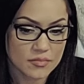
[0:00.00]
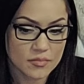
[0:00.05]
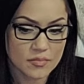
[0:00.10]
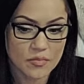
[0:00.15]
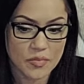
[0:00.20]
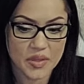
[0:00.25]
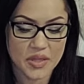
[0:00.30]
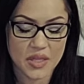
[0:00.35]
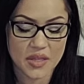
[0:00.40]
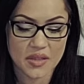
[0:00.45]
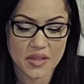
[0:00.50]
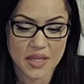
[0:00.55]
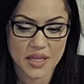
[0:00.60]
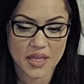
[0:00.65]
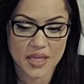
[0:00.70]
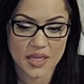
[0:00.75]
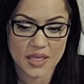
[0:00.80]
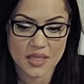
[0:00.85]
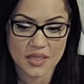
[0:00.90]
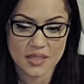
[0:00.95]
but the thing
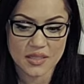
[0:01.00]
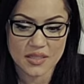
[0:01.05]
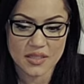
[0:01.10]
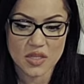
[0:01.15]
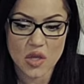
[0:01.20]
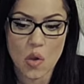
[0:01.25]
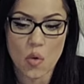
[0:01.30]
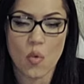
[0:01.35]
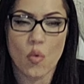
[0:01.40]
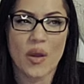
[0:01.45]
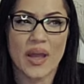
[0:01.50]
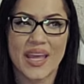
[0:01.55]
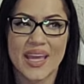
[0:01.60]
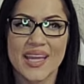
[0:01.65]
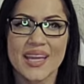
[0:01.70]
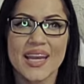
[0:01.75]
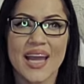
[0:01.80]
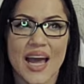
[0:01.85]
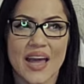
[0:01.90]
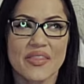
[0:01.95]
is,
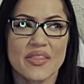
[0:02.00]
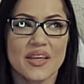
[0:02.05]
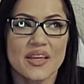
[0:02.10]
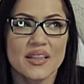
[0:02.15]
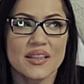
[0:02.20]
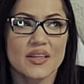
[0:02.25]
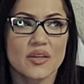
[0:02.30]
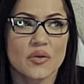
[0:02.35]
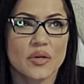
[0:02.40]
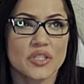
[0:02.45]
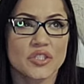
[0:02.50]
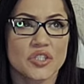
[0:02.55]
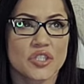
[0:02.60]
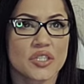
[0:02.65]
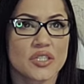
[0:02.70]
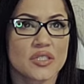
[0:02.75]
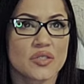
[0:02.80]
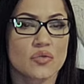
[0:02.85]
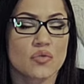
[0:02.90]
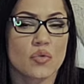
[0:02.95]
when? I think the question
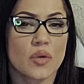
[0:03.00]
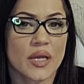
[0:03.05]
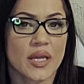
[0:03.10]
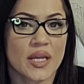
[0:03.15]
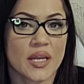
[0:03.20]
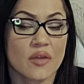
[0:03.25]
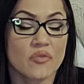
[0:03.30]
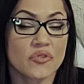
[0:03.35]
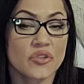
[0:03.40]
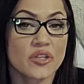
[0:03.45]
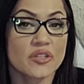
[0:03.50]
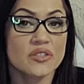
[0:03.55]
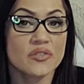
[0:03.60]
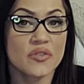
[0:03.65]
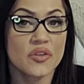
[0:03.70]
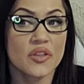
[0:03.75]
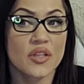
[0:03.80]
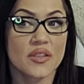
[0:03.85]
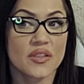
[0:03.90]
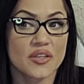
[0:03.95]
is when. And for those of you
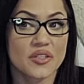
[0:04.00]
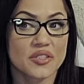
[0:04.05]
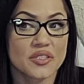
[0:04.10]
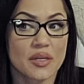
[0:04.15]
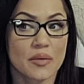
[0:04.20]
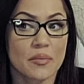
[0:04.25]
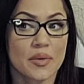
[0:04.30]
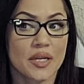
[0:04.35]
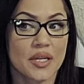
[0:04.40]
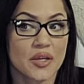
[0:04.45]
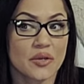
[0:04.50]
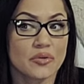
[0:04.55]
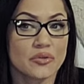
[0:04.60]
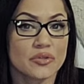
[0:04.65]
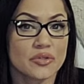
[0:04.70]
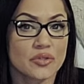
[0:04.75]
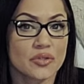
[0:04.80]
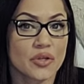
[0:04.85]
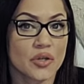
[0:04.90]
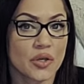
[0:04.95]
that there's somebody
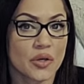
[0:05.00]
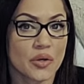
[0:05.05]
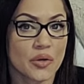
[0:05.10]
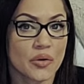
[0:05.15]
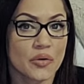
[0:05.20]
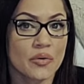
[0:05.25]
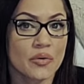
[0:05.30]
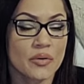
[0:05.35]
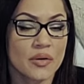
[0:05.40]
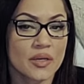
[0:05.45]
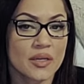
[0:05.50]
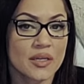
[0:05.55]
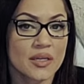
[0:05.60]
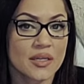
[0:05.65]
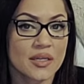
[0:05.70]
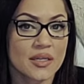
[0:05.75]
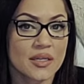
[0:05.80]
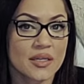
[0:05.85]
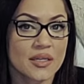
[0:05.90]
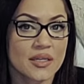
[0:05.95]
who's new
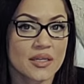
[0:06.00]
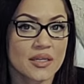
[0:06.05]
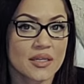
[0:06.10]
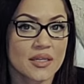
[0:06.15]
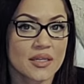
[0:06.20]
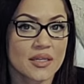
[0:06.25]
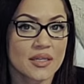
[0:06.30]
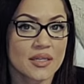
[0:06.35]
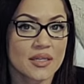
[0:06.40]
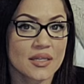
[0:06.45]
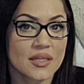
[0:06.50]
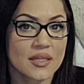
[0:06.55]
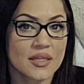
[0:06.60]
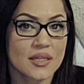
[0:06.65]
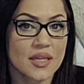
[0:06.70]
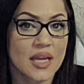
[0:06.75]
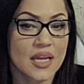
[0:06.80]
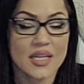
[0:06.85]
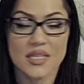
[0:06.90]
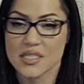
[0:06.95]

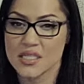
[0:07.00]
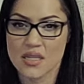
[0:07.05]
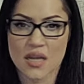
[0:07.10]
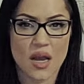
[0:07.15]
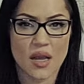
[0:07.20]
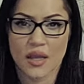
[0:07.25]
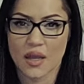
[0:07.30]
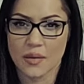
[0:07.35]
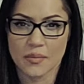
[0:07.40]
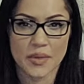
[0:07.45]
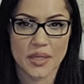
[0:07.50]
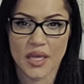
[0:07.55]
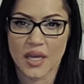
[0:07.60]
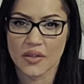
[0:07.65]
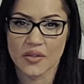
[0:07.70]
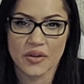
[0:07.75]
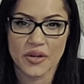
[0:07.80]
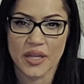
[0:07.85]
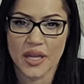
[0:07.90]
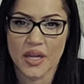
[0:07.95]
and it's not come
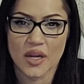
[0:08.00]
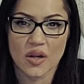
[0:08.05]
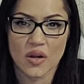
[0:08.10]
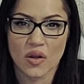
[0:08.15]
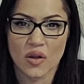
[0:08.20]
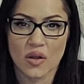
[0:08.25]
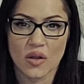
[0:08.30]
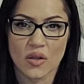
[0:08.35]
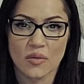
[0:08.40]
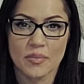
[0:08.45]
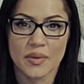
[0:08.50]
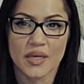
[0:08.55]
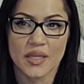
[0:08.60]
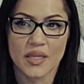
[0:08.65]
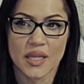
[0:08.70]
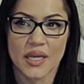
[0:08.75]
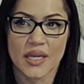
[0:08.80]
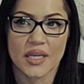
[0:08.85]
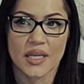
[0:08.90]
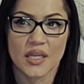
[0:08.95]
together yet at all, but
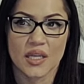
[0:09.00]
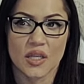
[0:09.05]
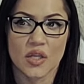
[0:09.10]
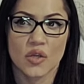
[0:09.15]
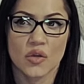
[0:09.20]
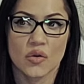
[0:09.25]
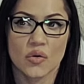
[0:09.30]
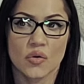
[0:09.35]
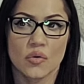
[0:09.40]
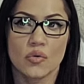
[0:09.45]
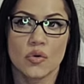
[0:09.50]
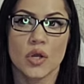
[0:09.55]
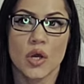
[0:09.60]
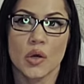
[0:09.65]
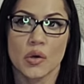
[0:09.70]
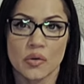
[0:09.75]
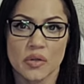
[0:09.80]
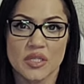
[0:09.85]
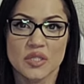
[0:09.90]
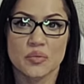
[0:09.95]
like you know
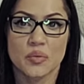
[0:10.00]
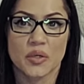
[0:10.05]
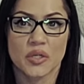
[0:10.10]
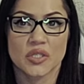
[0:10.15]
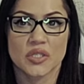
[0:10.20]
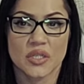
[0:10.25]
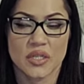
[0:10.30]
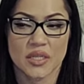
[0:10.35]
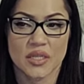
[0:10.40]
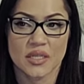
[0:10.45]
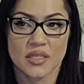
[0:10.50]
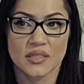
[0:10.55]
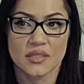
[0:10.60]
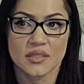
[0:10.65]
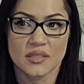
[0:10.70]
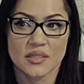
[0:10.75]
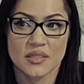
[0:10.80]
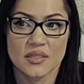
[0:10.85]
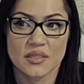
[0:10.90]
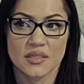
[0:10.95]
who this person
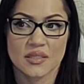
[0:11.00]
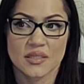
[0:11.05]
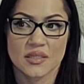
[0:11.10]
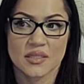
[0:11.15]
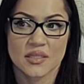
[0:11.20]
is.